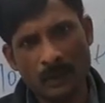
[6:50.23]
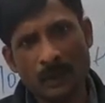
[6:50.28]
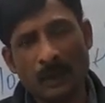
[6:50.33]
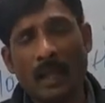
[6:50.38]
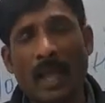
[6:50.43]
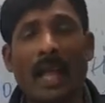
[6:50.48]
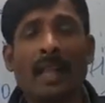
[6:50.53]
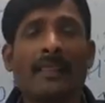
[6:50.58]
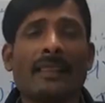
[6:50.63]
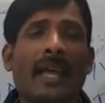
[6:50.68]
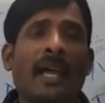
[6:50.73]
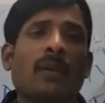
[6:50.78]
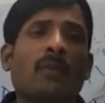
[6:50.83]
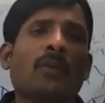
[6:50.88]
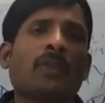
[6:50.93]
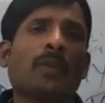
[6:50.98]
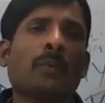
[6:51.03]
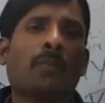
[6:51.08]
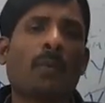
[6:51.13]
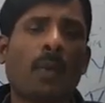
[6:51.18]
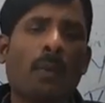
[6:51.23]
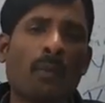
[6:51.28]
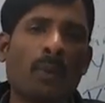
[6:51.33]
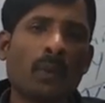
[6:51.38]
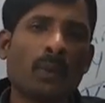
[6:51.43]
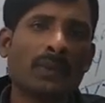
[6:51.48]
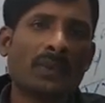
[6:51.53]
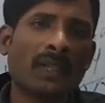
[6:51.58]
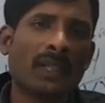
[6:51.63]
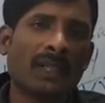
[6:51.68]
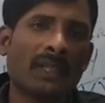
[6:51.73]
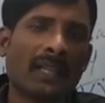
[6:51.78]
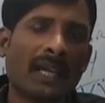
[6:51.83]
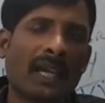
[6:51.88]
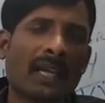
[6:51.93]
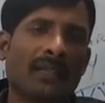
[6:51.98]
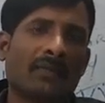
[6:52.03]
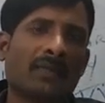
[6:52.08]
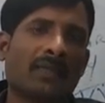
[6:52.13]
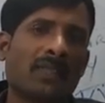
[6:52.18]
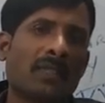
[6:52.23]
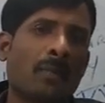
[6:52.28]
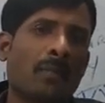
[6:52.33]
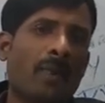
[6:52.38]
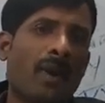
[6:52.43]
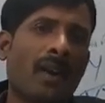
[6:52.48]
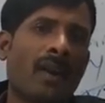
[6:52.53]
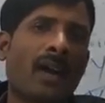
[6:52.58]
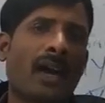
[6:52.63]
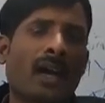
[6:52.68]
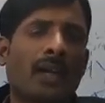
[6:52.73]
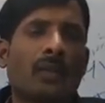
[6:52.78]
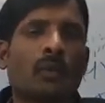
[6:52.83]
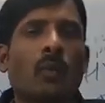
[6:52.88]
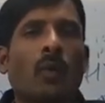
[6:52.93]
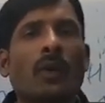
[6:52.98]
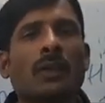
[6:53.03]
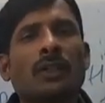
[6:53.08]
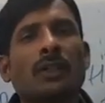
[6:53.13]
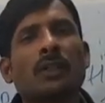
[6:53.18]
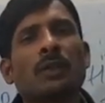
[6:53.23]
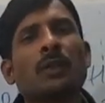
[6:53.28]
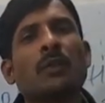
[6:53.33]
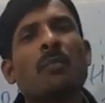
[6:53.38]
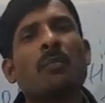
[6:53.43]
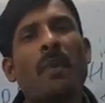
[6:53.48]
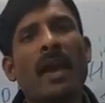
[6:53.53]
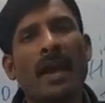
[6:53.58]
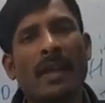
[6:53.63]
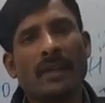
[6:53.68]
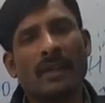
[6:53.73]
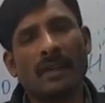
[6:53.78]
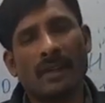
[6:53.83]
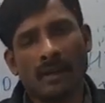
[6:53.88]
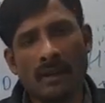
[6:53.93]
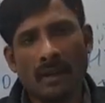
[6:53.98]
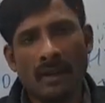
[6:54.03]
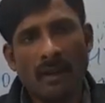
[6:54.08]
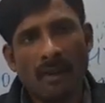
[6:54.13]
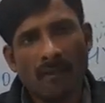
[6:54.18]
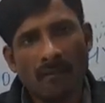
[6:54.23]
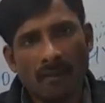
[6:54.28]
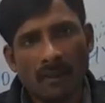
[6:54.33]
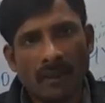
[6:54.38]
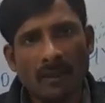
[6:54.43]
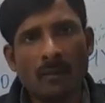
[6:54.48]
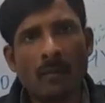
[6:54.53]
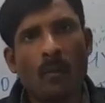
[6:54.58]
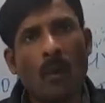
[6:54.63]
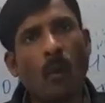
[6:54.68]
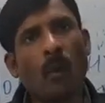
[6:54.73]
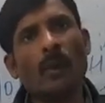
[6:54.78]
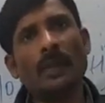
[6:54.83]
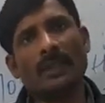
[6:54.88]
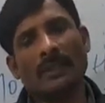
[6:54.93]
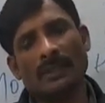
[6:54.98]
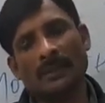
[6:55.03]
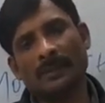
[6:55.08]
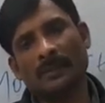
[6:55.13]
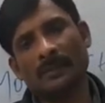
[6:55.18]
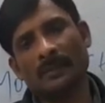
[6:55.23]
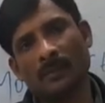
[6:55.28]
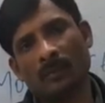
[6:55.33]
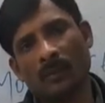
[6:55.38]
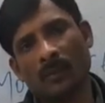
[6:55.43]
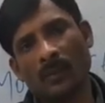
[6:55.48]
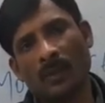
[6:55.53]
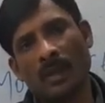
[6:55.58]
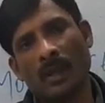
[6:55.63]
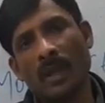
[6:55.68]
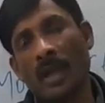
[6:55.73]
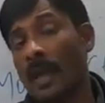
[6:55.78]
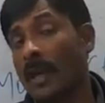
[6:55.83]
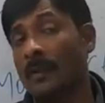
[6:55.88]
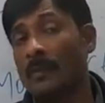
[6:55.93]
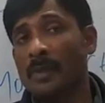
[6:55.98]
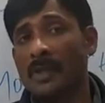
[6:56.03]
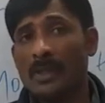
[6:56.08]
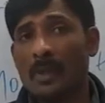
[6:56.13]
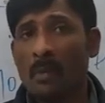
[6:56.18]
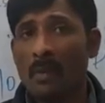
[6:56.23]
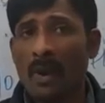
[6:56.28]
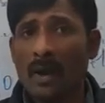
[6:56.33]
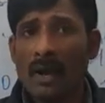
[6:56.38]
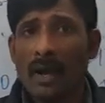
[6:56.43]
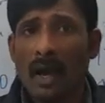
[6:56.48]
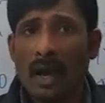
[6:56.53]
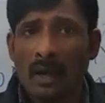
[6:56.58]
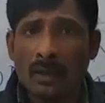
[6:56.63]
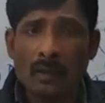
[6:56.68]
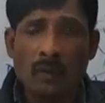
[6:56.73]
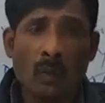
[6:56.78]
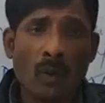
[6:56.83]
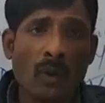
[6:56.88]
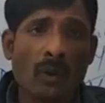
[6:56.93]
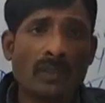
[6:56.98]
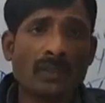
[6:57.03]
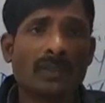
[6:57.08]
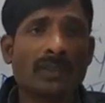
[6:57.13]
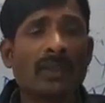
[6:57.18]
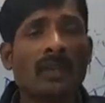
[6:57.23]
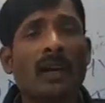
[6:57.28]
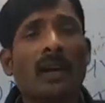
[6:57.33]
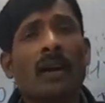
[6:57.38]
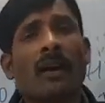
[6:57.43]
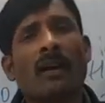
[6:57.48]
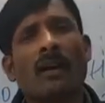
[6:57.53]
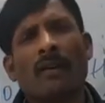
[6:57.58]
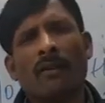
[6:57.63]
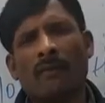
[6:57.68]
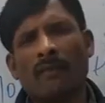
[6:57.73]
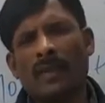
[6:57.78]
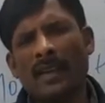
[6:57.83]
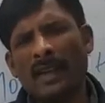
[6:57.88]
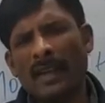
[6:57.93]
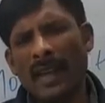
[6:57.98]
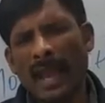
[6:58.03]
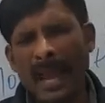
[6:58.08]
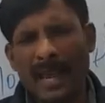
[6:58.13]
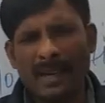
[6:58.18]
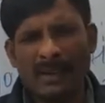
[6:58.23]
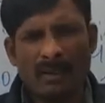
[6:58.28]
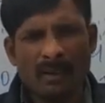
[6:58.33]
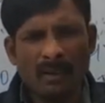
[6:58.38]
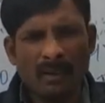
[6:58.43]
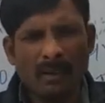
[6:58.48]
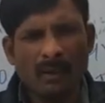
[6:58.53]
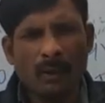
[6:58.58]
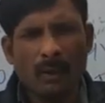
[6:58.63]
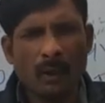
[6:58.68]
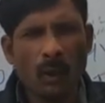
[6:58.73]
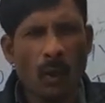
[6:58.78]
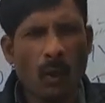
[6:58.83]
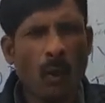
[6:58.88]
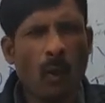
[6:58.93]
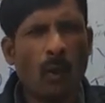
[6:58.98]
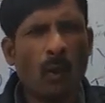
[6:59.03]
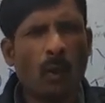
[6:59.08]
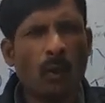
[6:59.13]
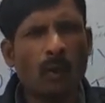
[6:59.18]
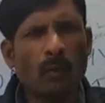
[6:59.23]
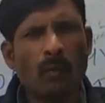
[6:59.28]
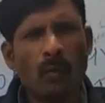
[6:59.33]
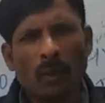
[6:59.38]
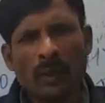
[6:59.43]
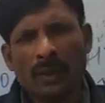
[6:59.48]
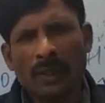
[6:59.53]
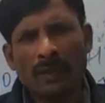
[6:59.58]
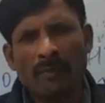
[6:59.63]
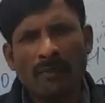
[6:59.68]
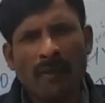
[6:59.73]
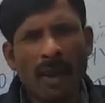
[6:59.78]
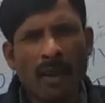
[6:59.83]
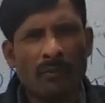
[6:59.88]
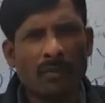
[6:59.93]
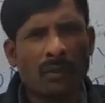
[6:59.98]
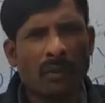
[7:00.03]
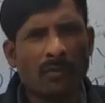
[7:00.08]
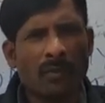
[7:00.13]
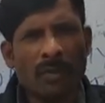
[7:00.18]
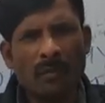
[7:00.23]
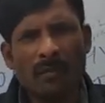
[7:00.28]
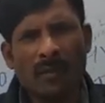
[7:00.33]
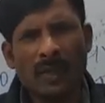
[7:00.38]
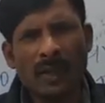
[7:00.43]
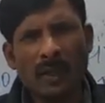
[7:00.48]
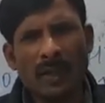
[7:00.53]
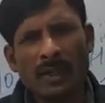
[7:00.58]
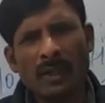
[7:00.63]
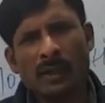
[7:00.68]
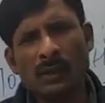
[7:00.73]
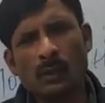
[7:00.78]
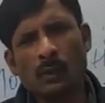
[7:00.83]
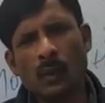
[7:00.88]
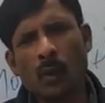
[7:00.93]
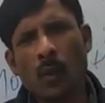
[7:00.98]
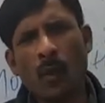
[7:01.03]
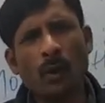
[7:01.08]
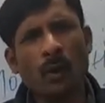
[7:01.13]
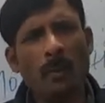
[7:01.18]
And that was the proposal that Visambar Nath wanted to marry with Bholi. Visambar Nath was a very adult, old, 45 to 50 years old